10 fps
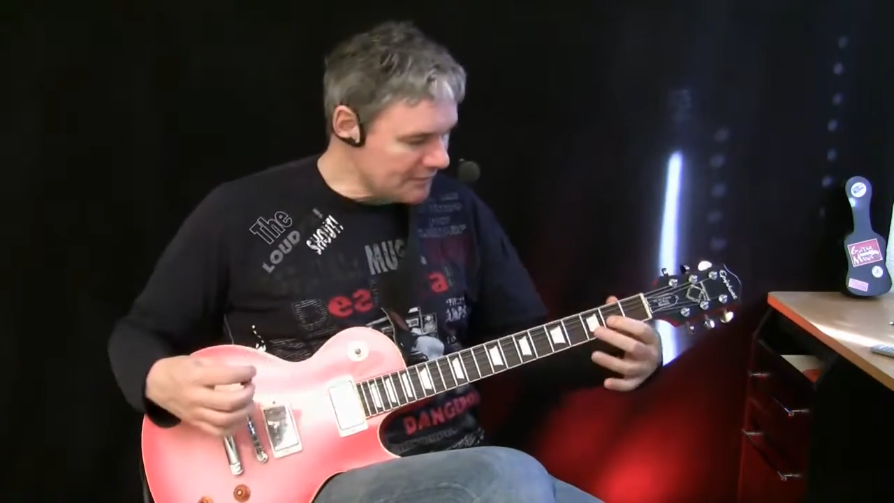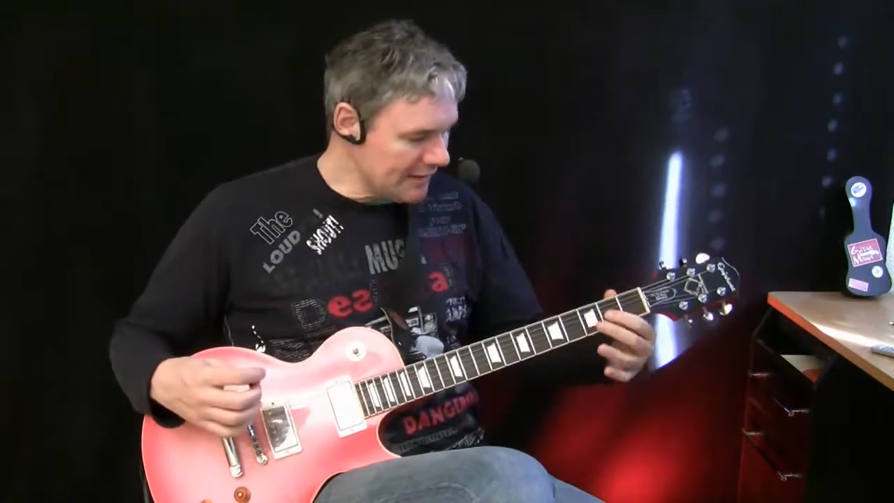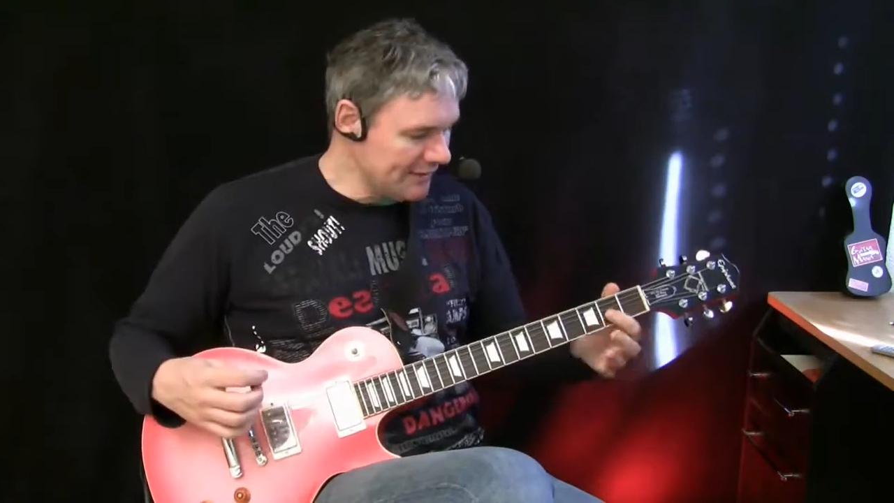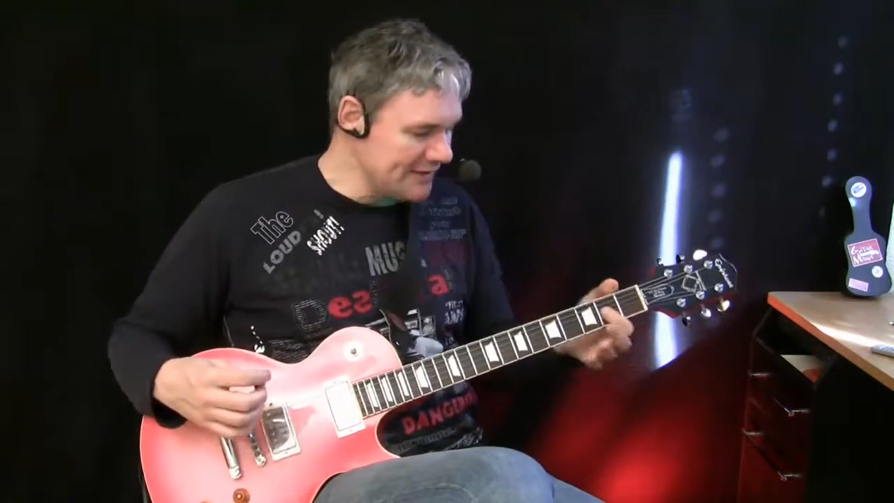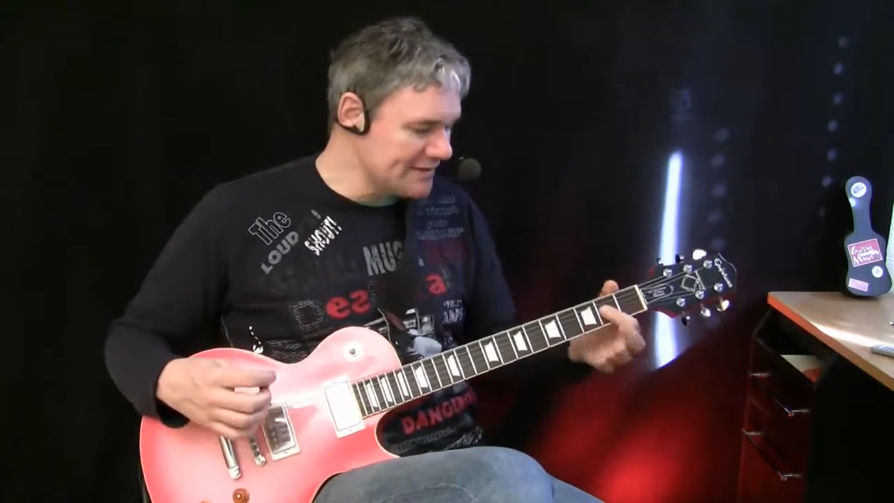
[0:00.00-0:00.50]

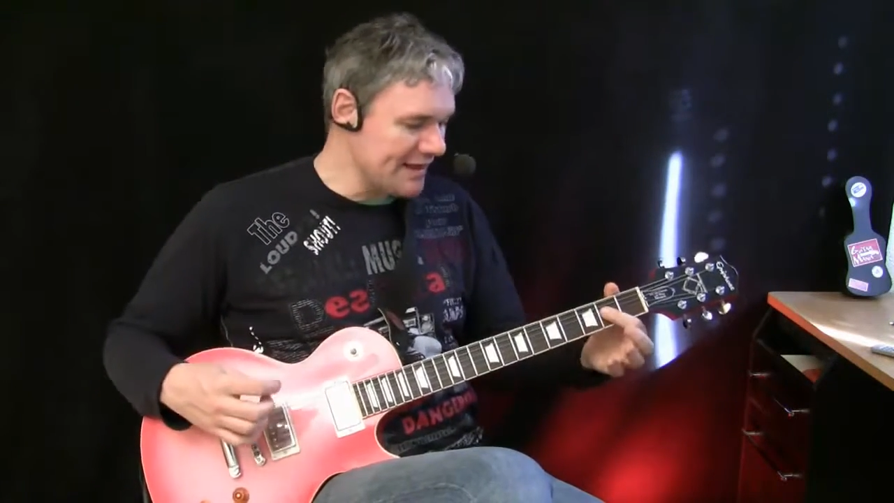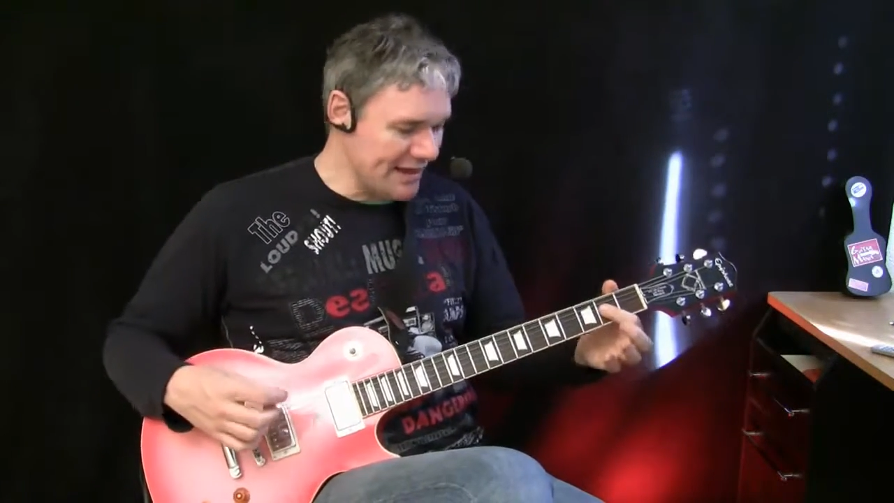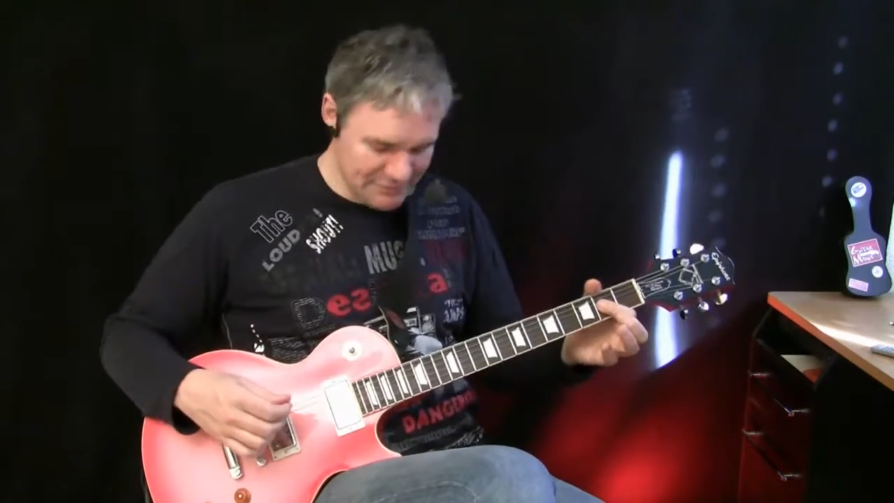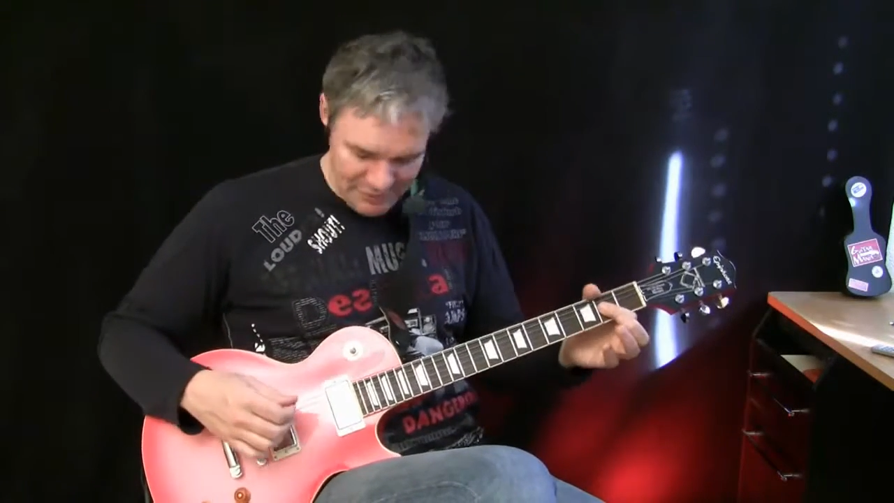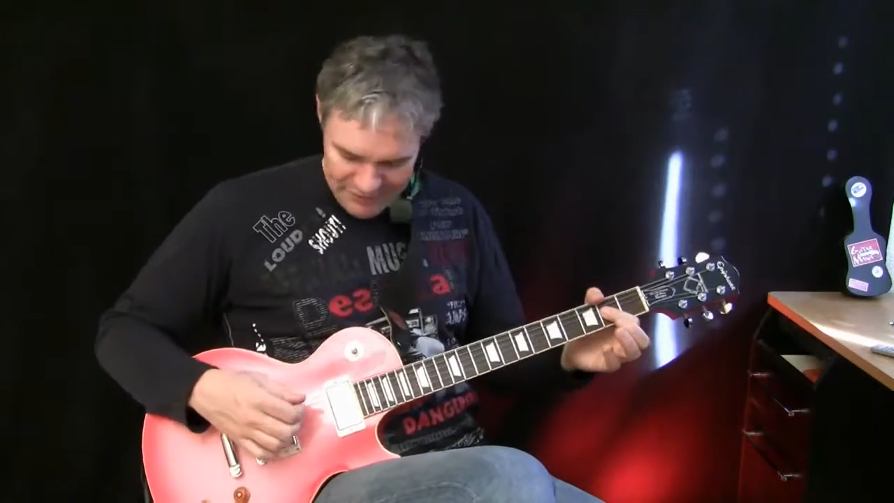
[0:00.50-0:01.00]
this
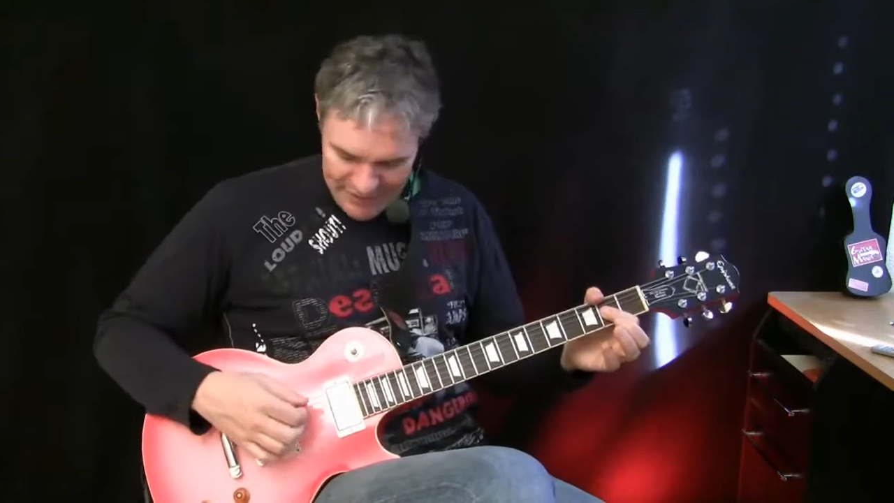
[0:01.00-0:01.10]
case, we have